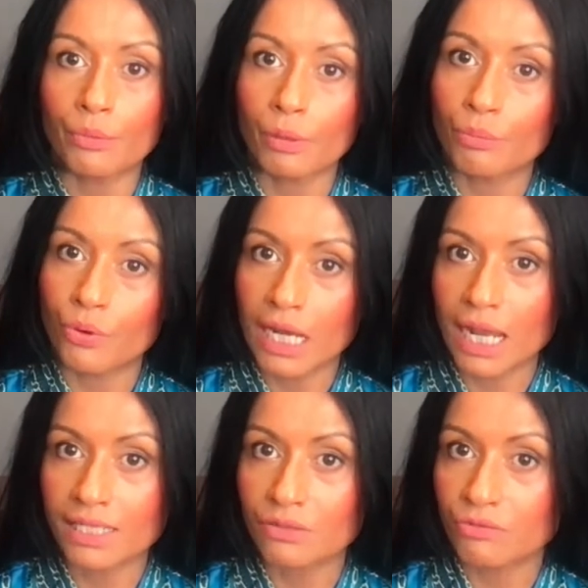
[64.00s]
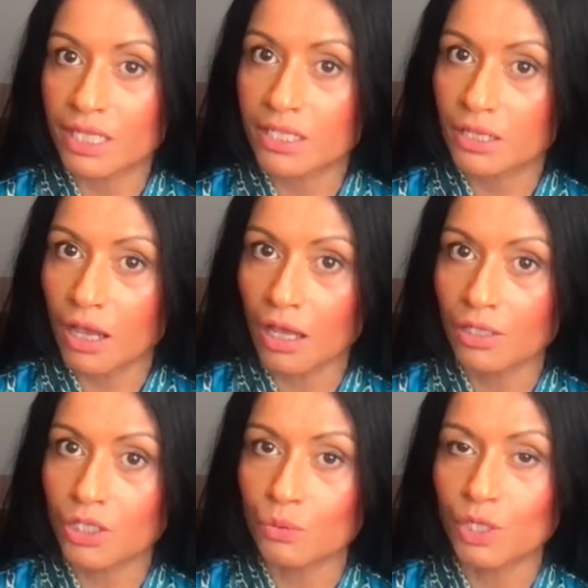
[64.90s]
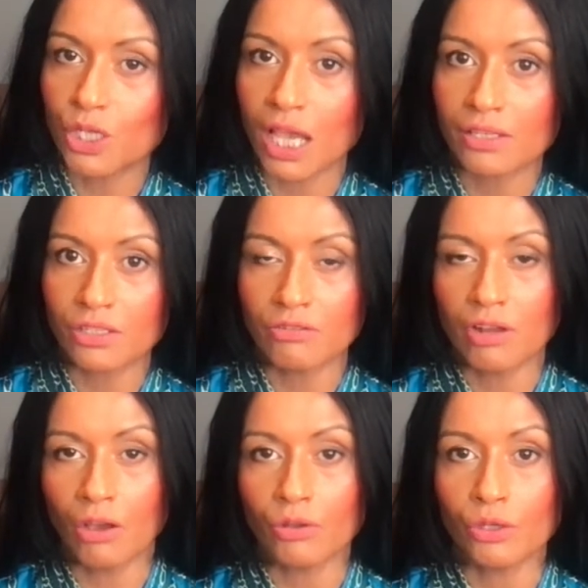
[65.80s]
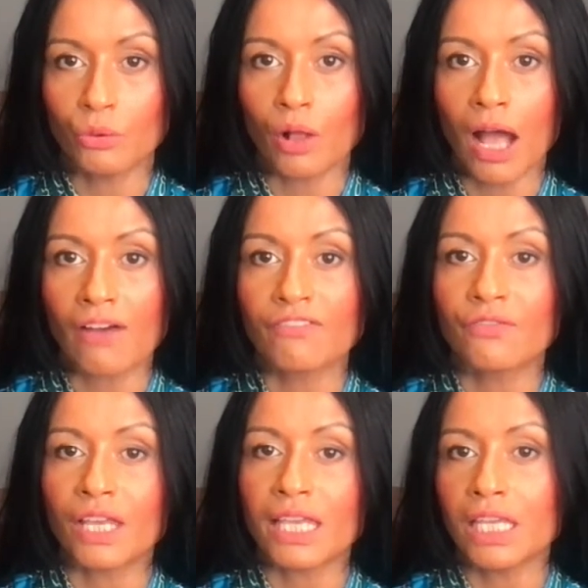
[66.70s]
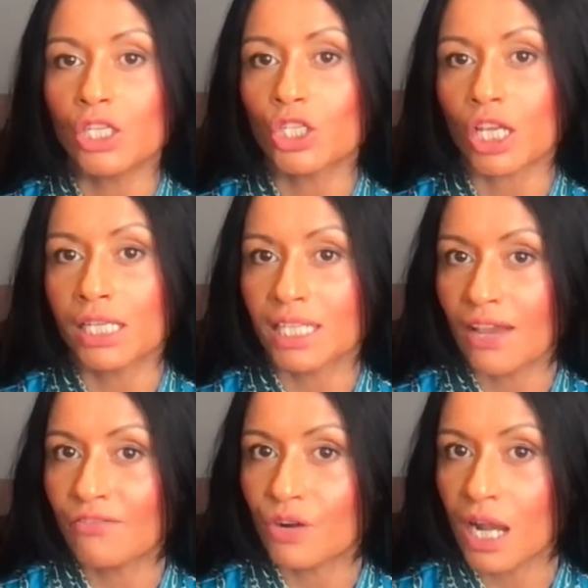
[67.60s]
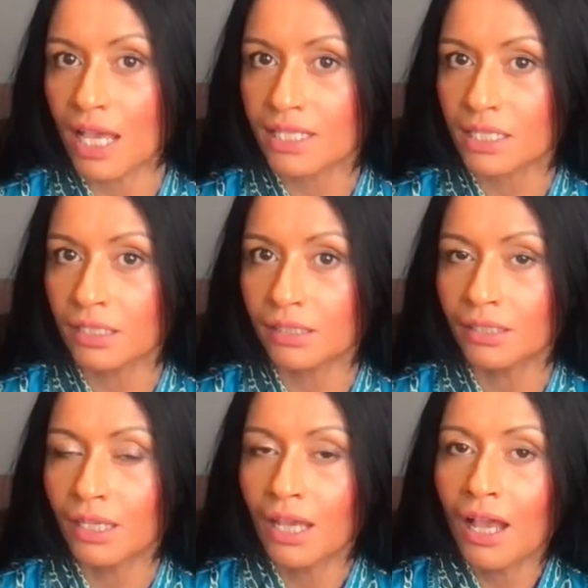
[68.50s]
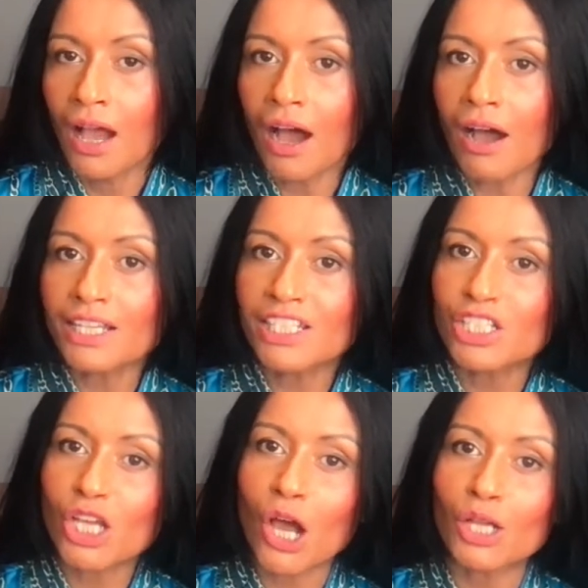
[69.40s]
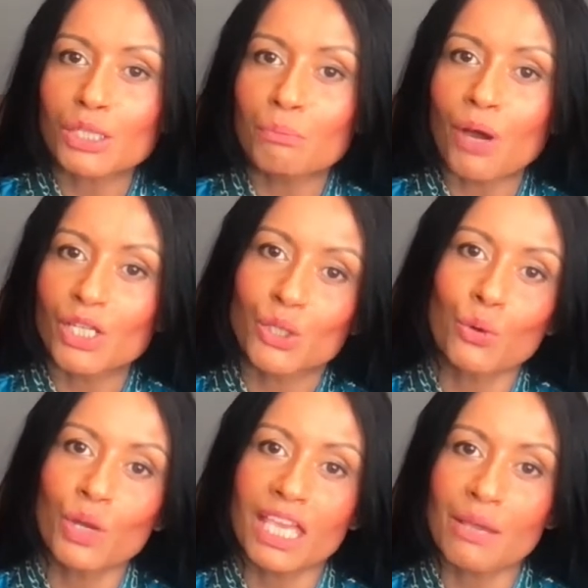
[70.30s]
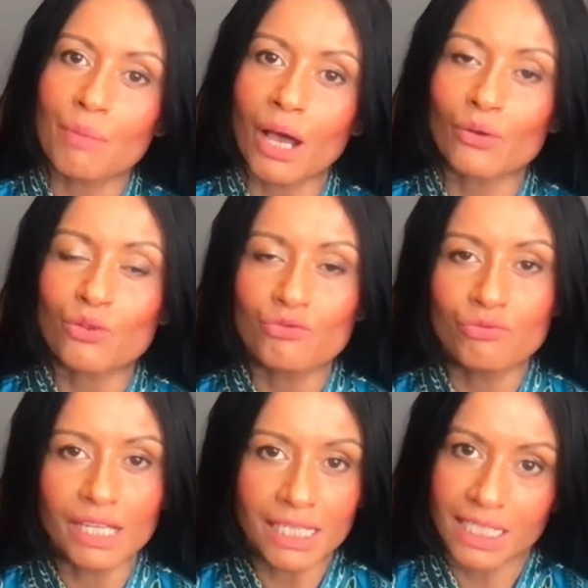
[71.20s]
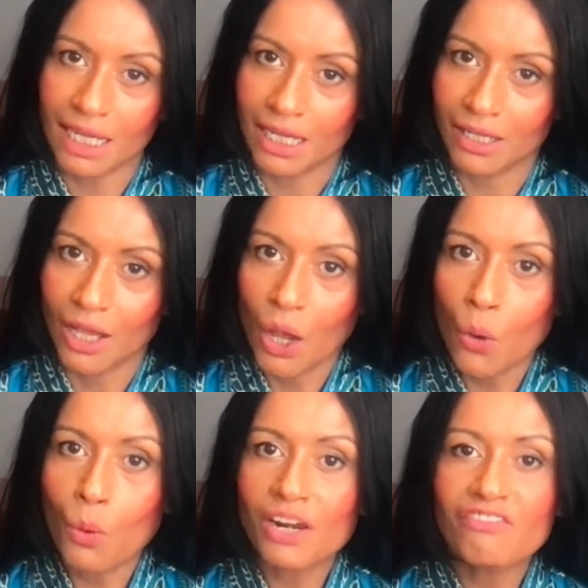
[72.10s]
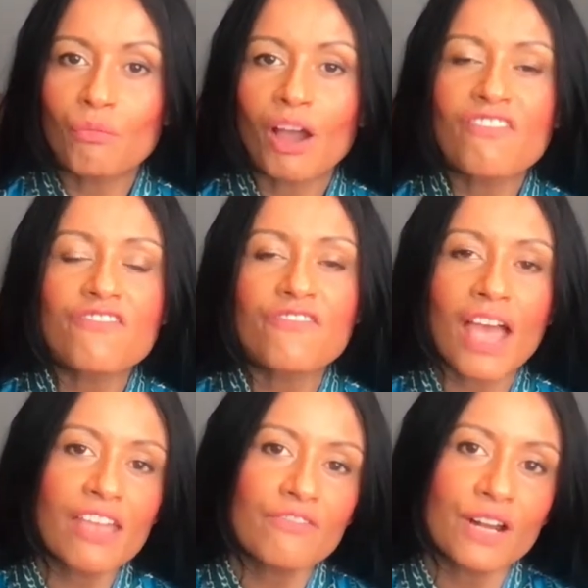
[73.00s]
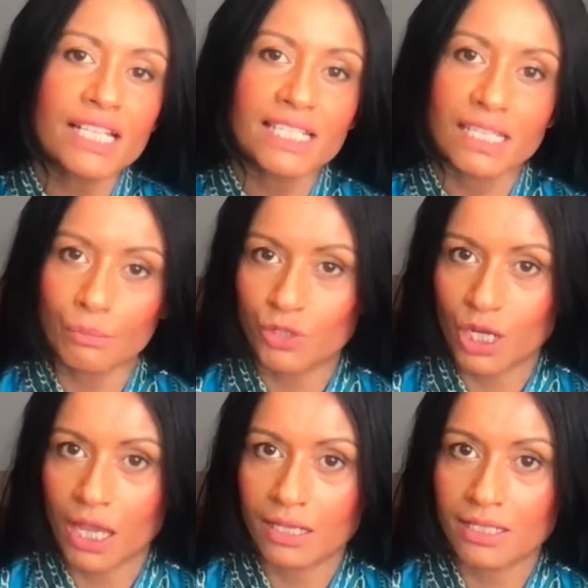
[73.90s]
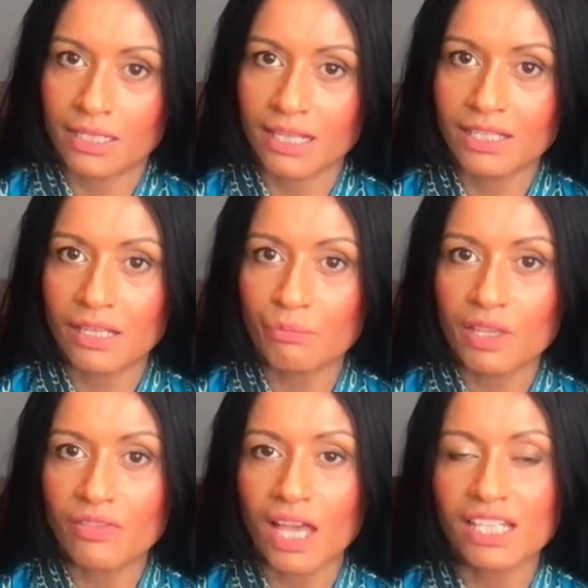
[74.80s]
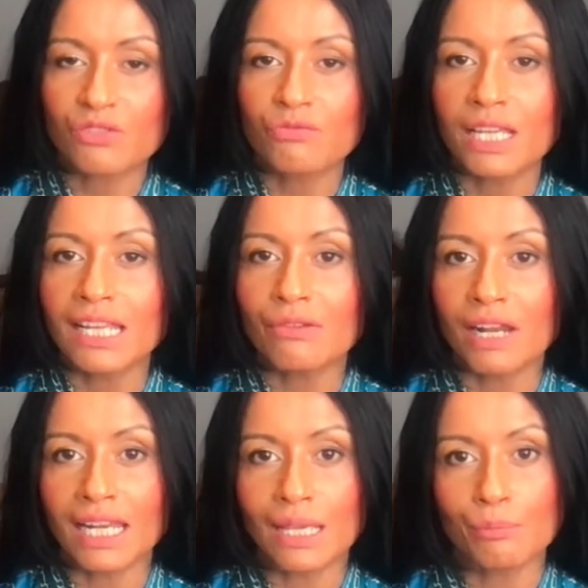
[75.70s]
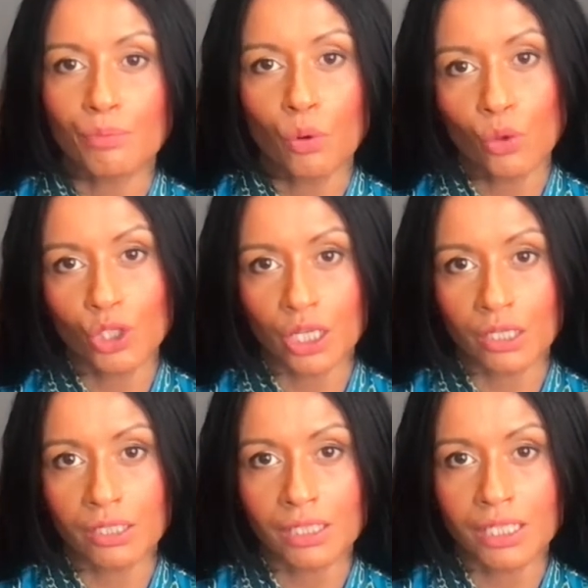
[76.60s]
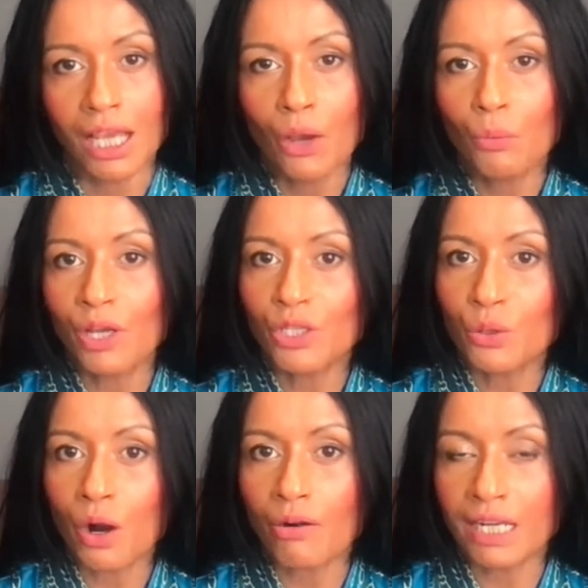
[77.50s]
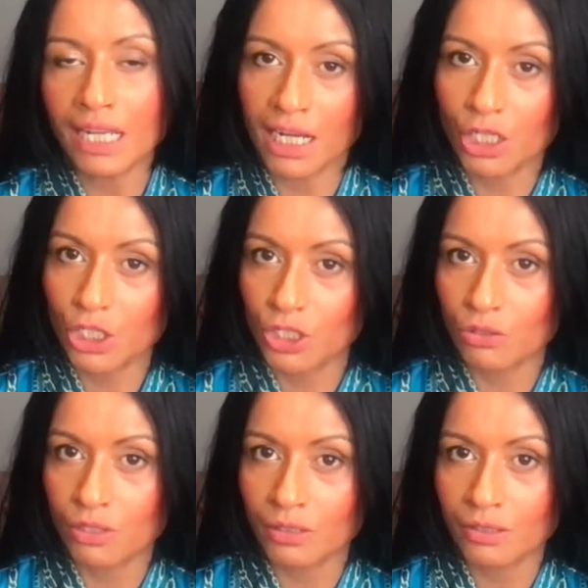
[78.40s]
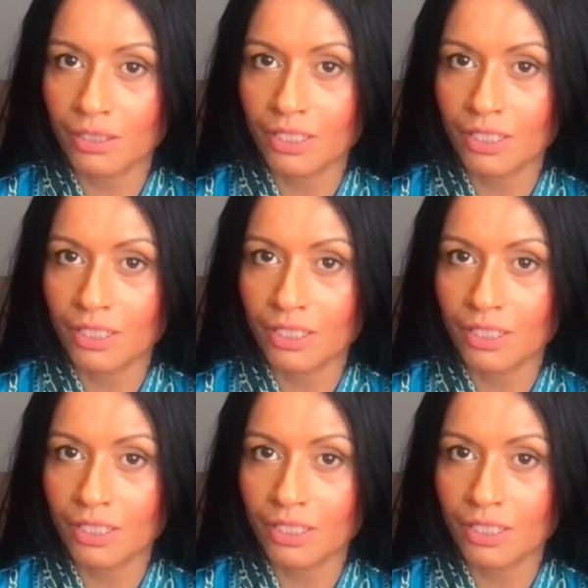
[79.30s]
the pre-lesson research, which, as you know, you will have for each and every lesson. I start by talking about reading, one of my favourite subjects and something that's really, really important when you are an English student.